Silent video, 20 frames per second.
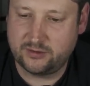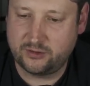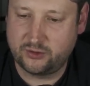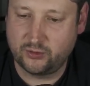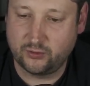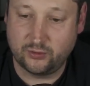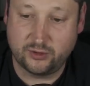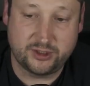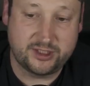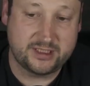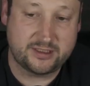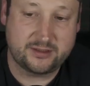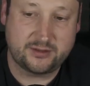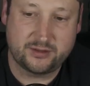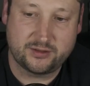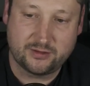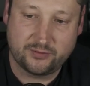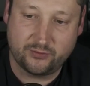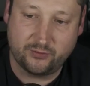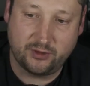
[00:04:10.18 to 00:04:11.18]
tool
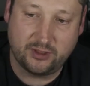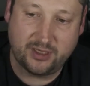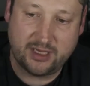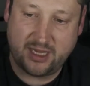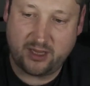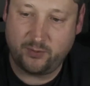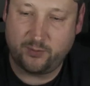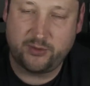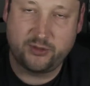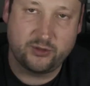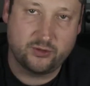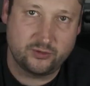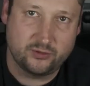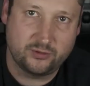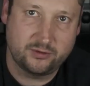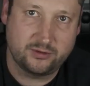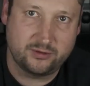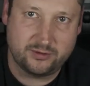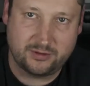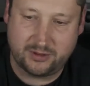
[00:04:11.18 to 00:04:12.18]
that will help
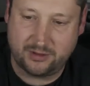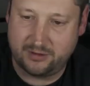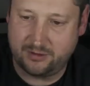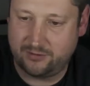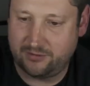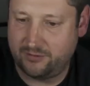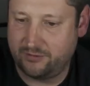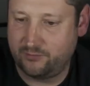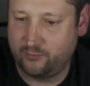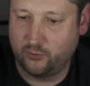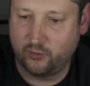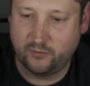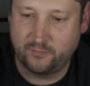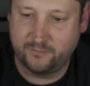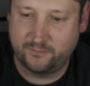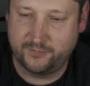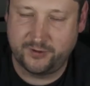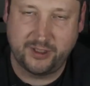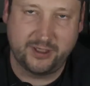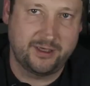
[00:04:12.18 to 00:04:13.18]
you
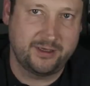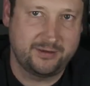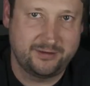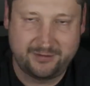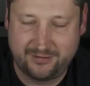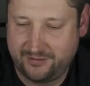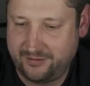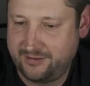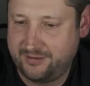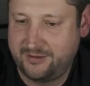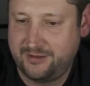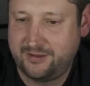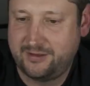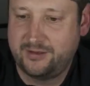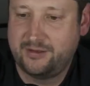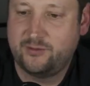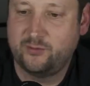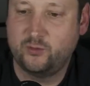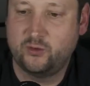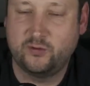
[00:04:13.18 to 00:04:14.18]
move the
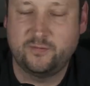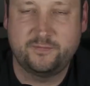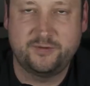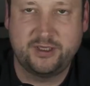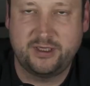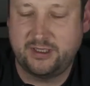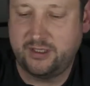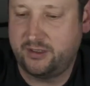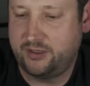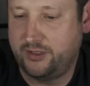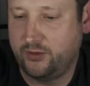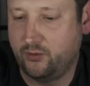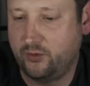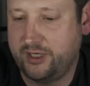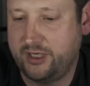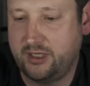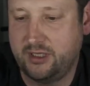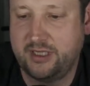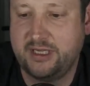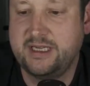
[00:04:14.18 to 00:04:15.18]

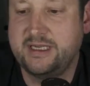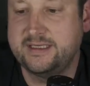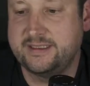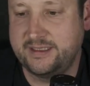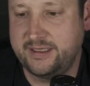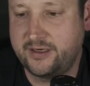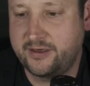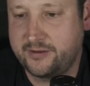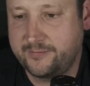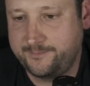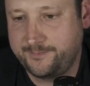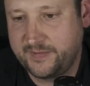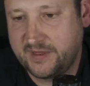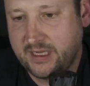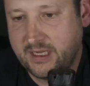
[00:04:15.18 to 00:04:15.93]
wheel easier.